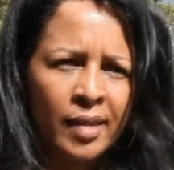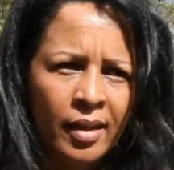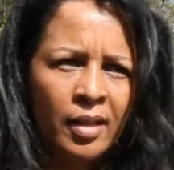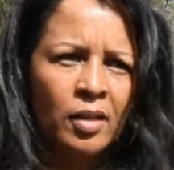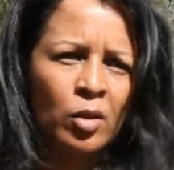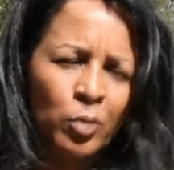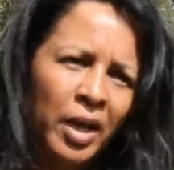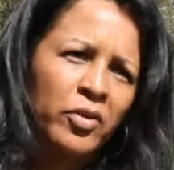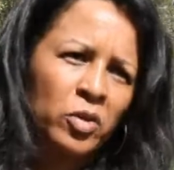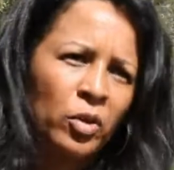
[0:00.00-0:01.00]
Tree Crop
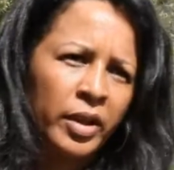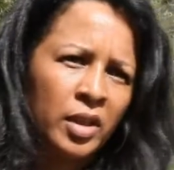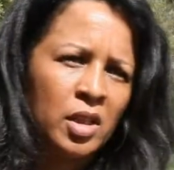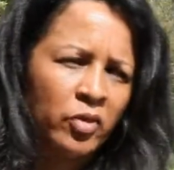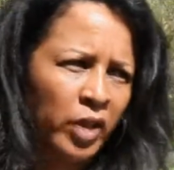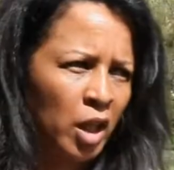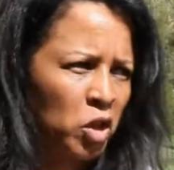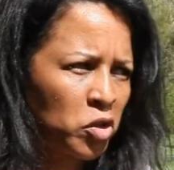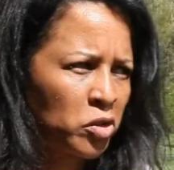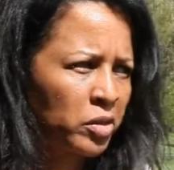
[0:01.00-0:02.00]
Livestock
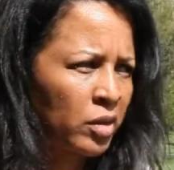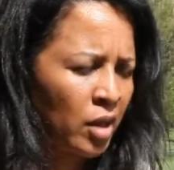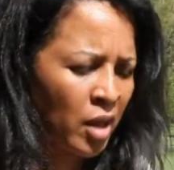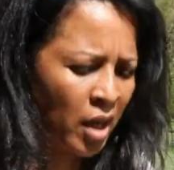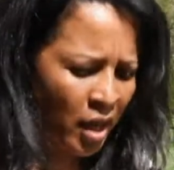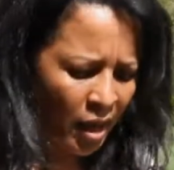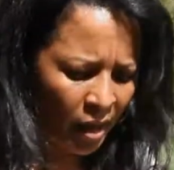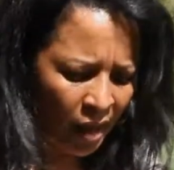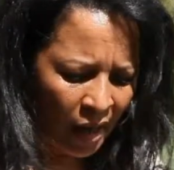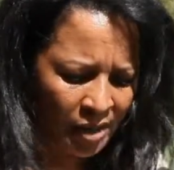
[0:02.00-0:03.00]
Intensification,
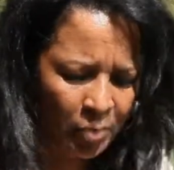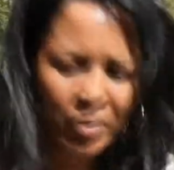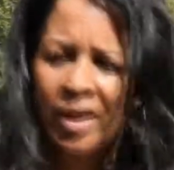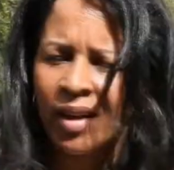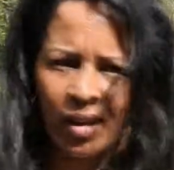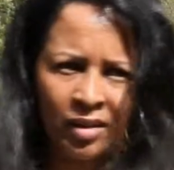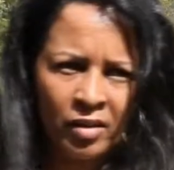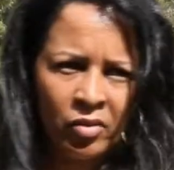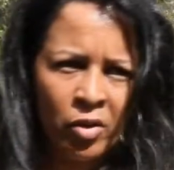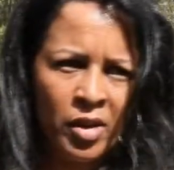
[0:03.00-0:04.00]
as a pillar
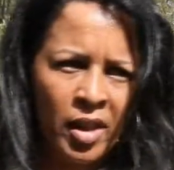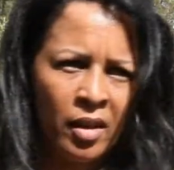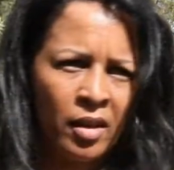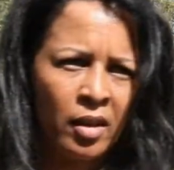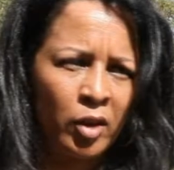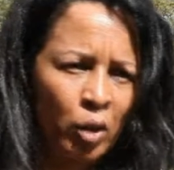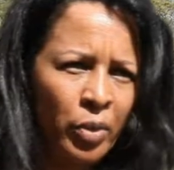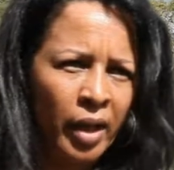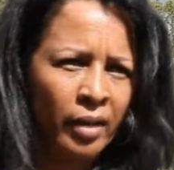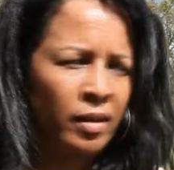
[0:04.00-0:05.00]
for the
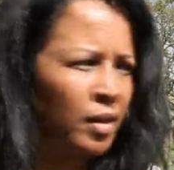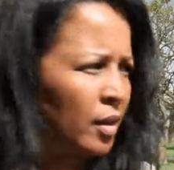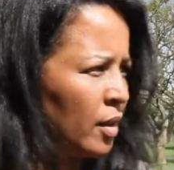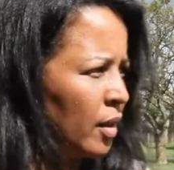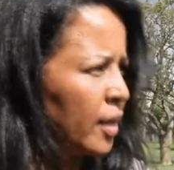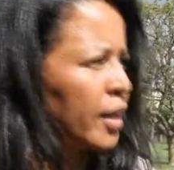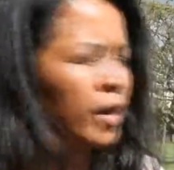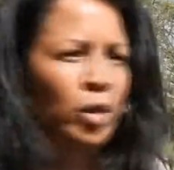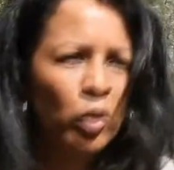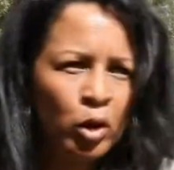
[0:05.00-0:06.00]
Ethiopian
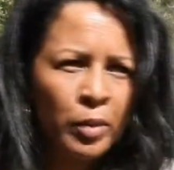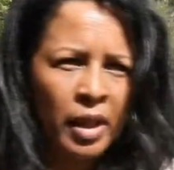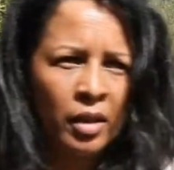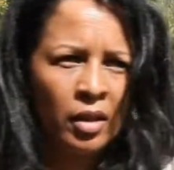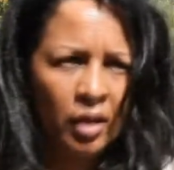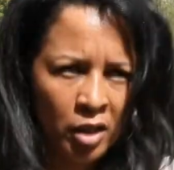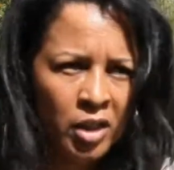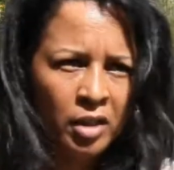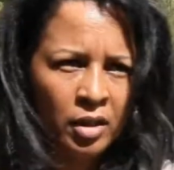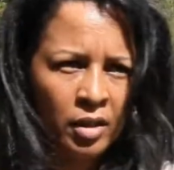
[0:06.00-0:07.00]
Green Economy
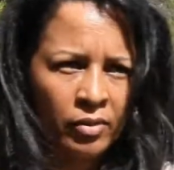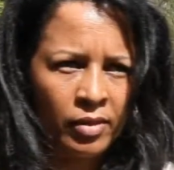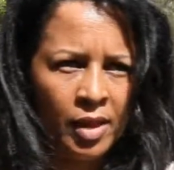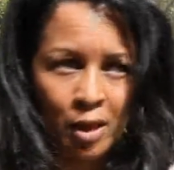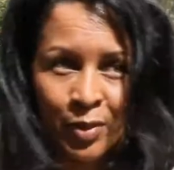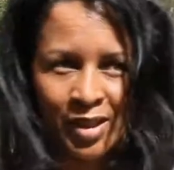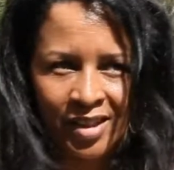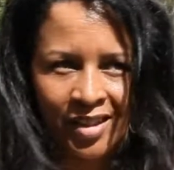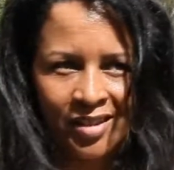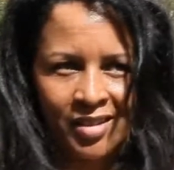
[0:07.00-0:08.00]
Initiative, has been
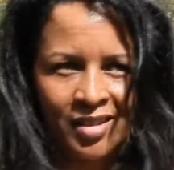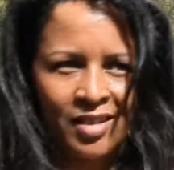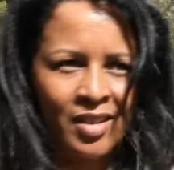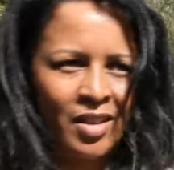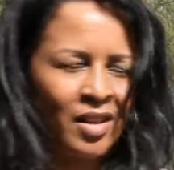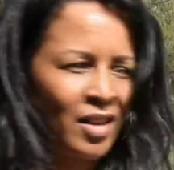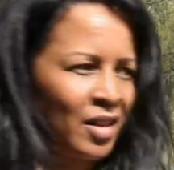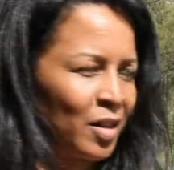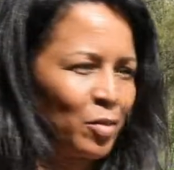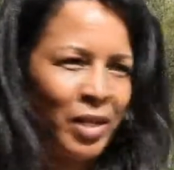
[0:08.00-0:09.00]
selected
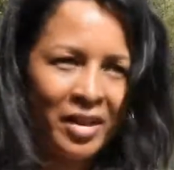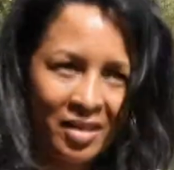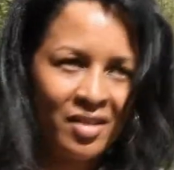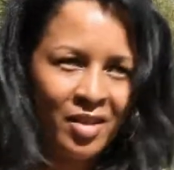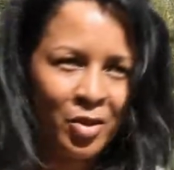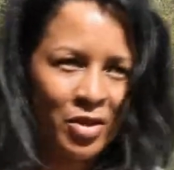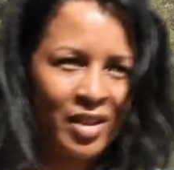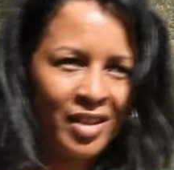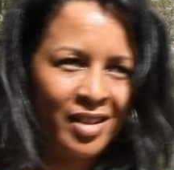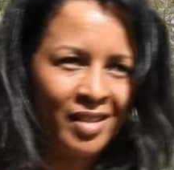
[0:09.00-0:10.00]
by
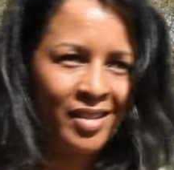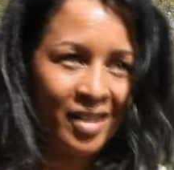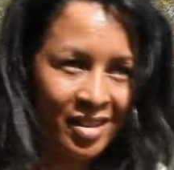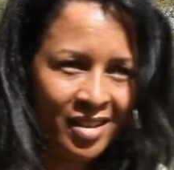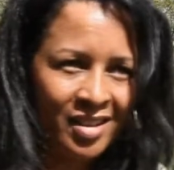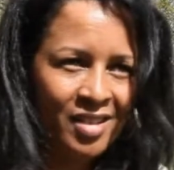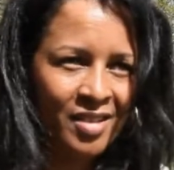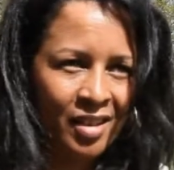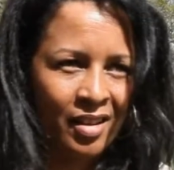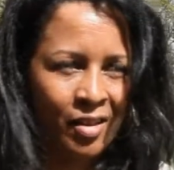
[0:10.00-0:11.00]
USAID and ILRI,
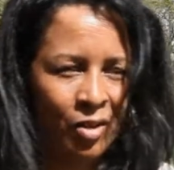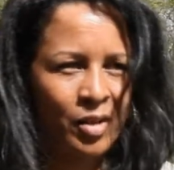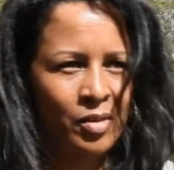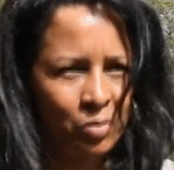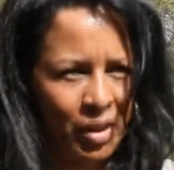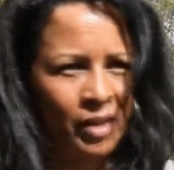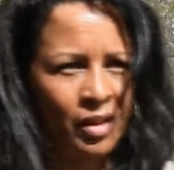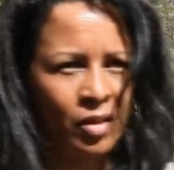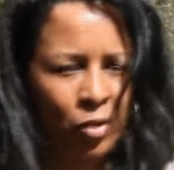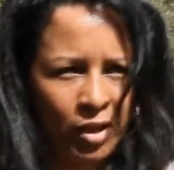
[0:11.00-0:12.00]
the main
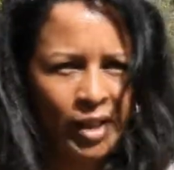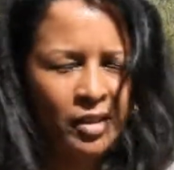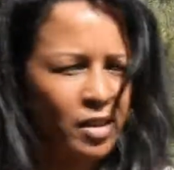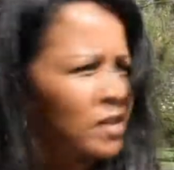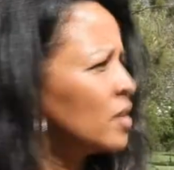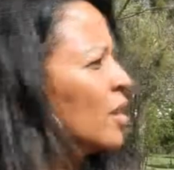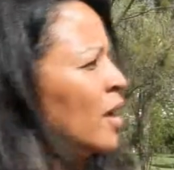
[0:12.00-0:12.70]
coordinators.